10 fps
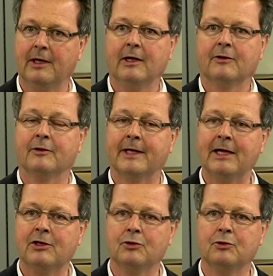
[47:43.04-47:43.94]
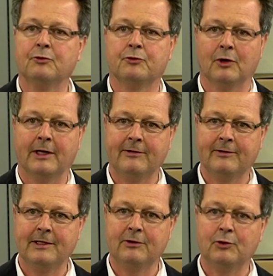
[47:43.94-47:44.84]
So thank you for
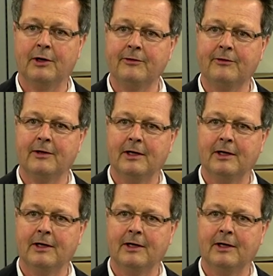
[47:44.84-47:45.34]
listening to us.